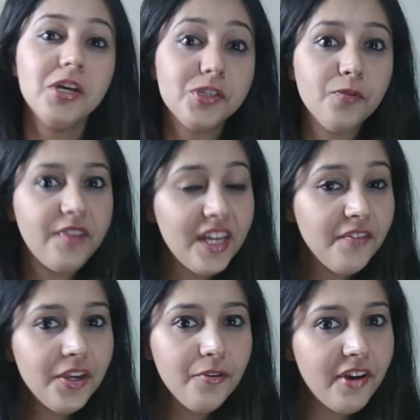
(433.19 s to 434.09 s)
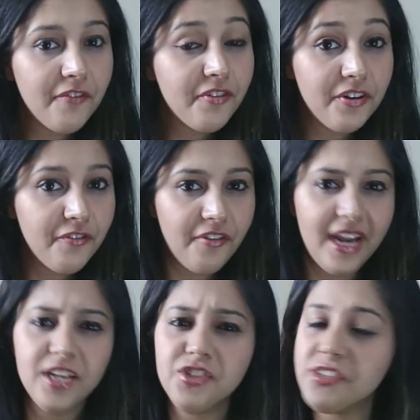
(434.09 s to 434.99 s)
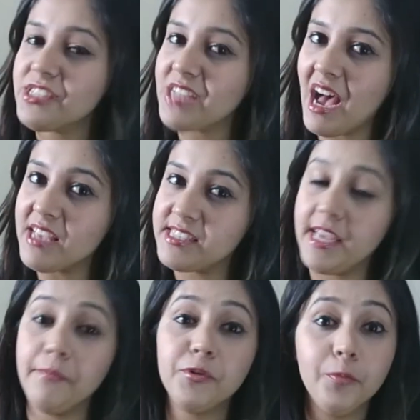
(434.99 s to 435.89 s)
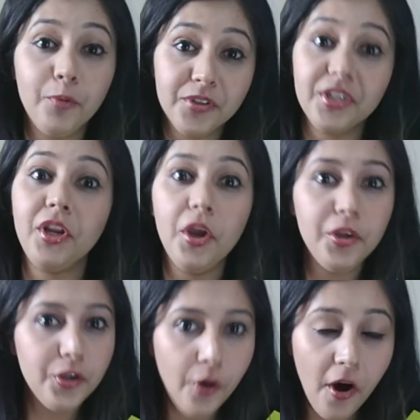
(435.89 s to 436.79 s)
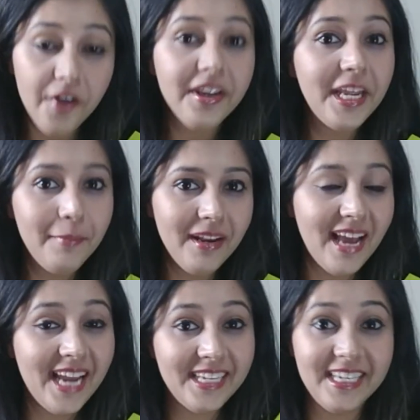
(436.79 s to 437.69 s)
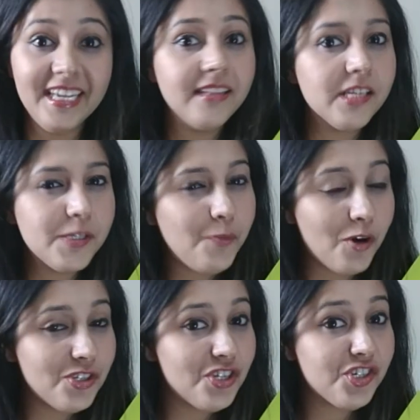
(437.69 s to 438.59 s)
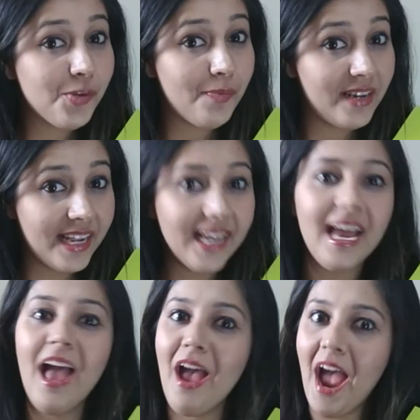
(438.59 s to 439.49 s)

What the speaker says: So whenever you refer a friend, just ask them to put in your email ID in the sponsorship link